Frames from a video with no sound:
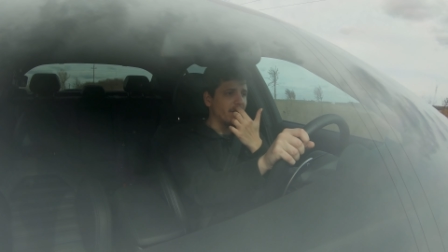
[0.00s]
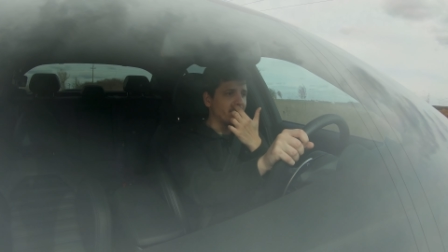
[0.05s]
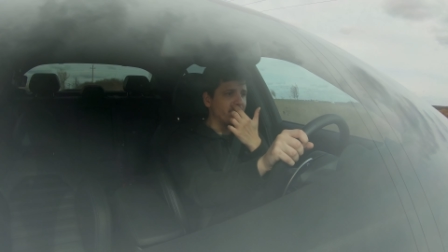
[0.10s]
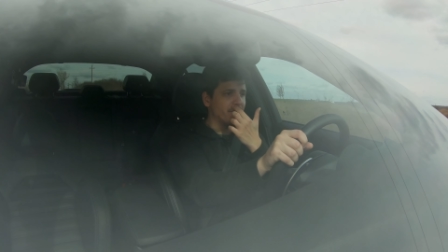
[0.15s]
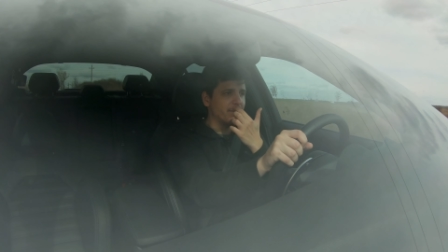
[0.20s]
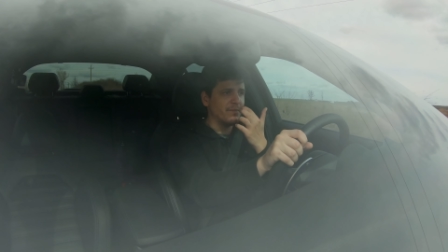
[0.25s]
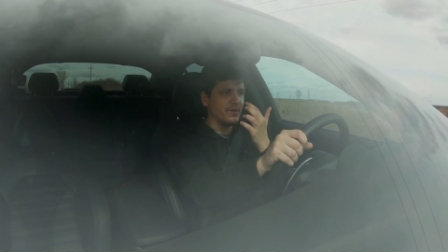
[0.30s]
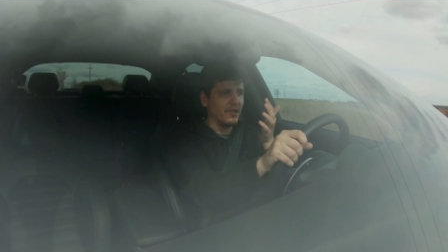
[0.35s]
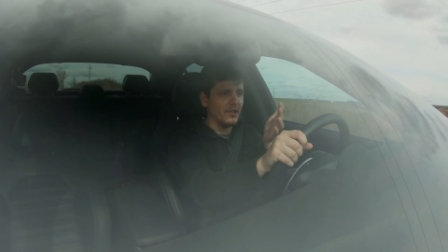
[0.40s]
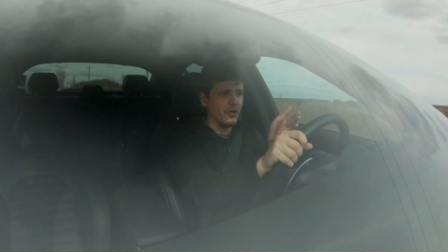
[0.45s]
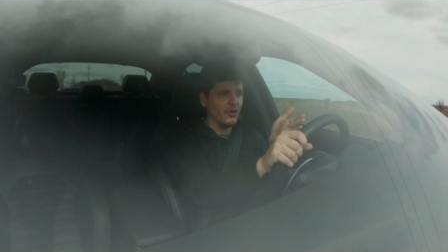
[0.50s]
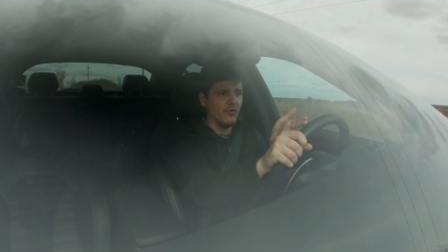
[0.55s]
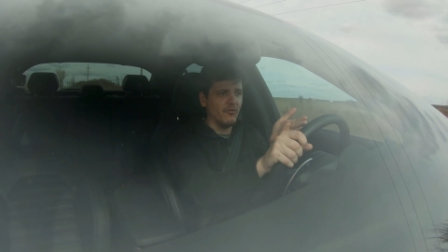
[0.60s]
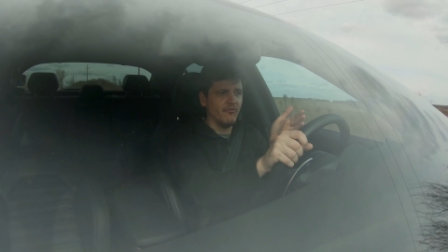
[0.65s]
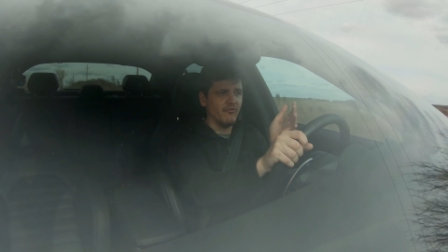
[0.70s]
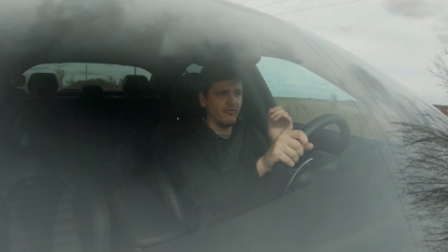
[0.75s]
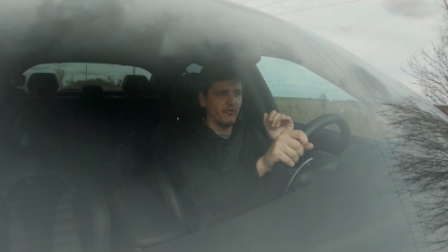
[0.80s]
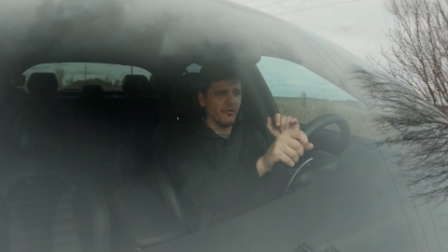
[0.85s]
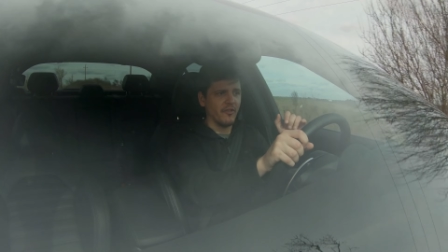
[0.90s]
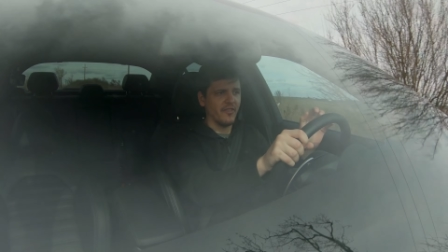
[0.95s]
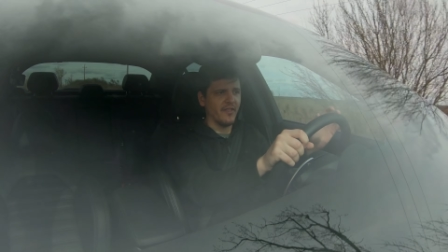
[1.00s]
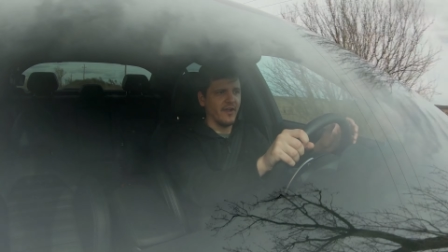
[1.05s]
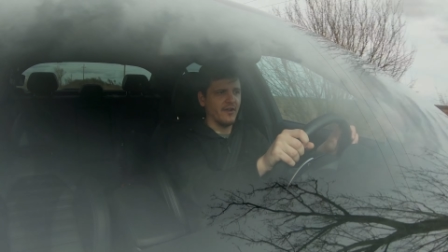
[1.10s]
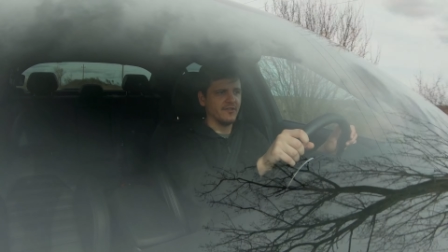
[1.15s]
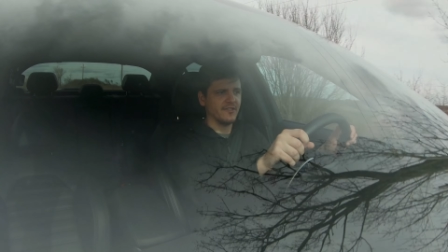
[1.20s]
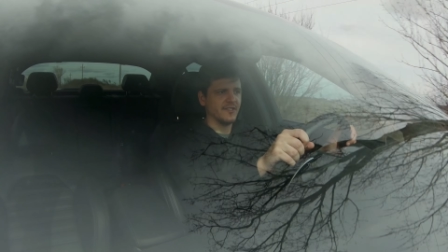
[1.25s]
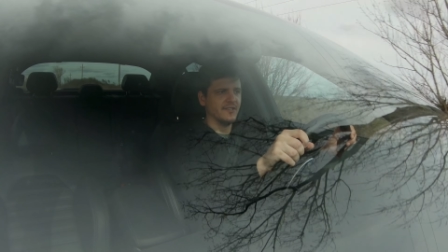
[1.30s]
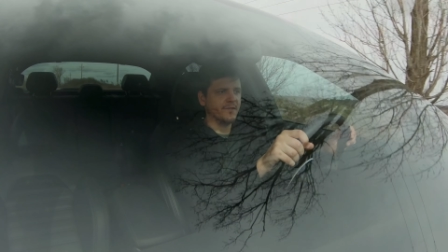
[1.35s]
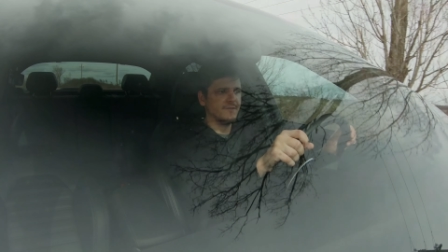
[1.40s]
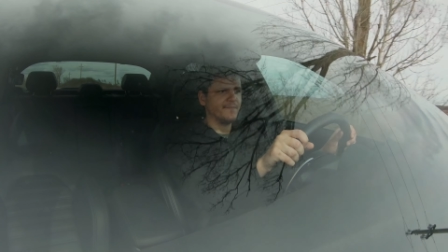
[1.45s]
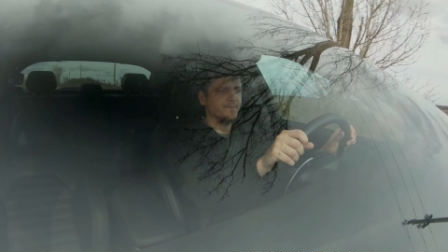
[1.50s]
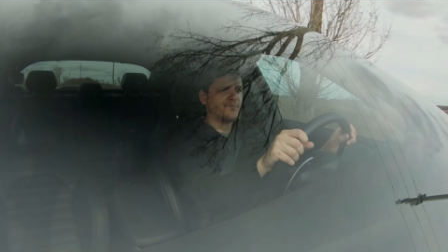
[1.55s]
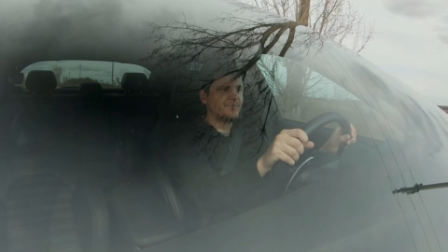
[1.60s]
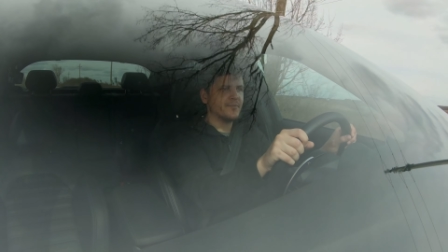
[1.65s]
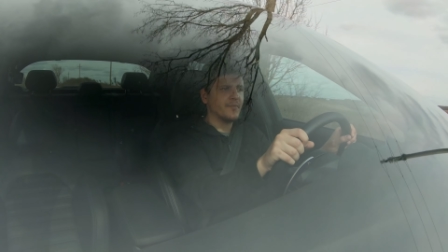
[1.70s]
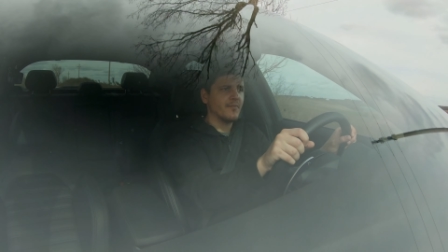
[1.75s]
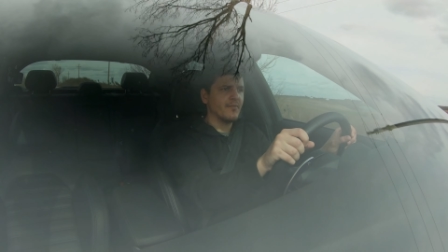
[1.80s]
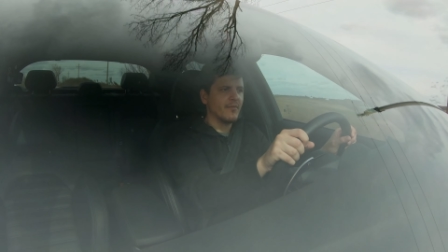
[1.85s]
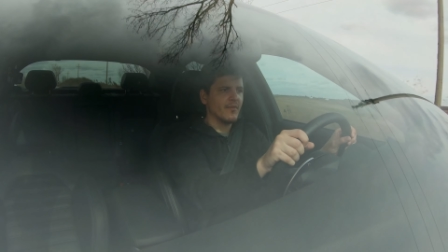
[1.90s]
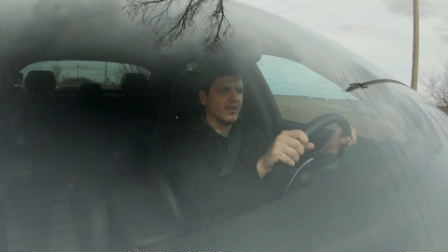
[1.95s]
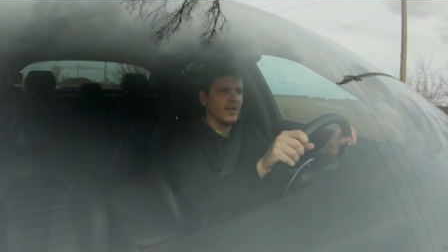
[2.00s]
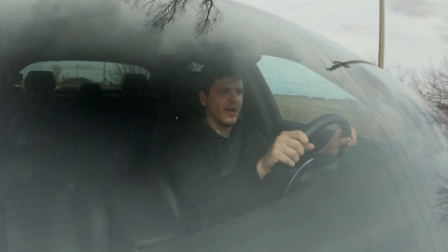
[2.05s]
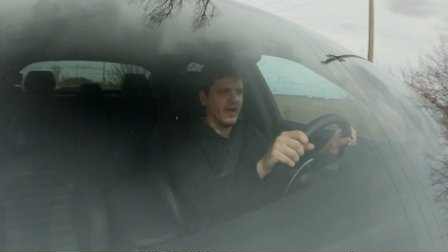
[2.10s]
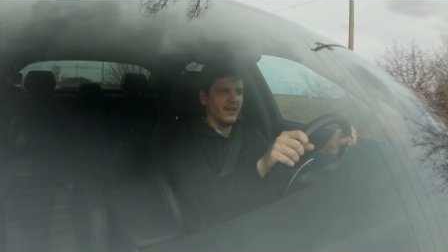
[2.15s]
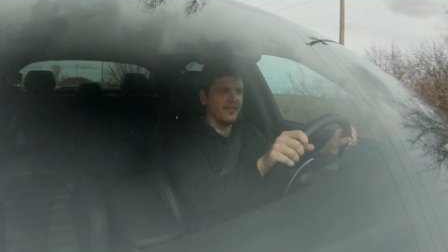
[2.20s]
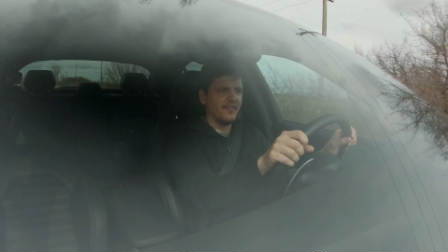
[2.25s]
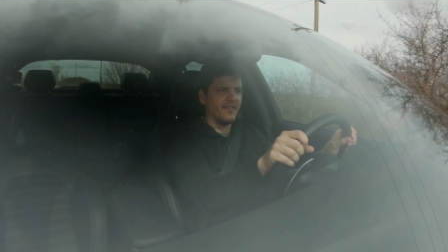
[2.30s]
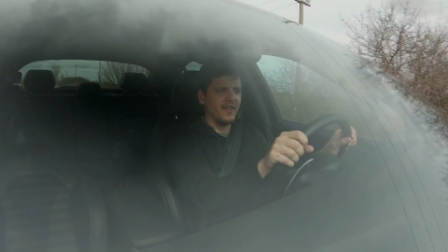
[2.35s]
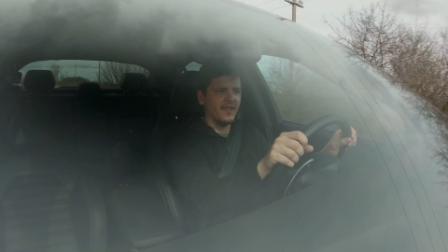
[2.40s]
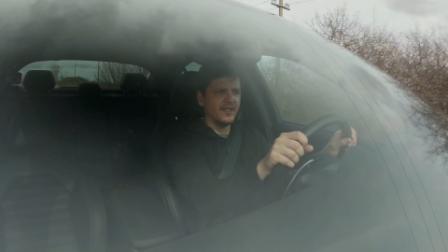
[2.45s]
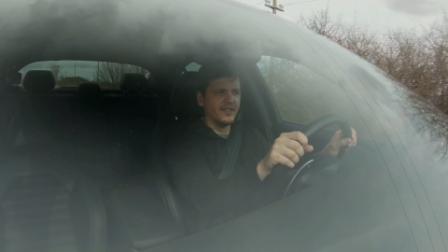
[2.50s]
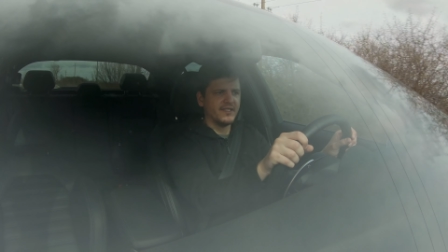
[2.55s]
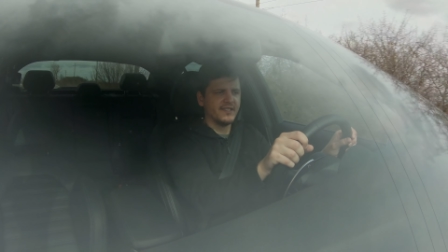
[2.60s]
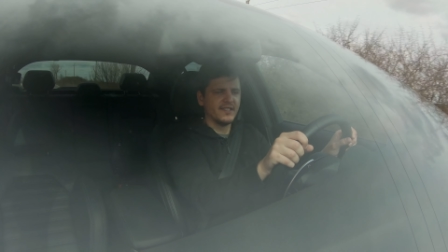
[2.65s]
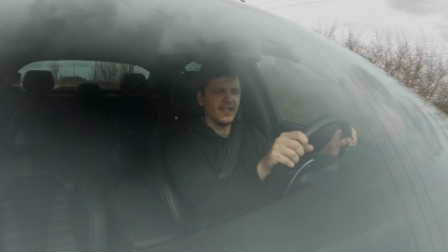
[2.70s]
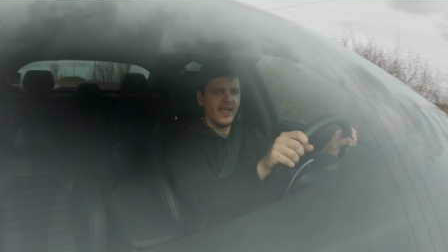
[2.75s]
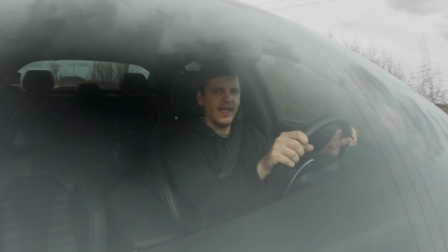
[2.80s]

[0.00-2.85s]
a bit below four thousand. I think it's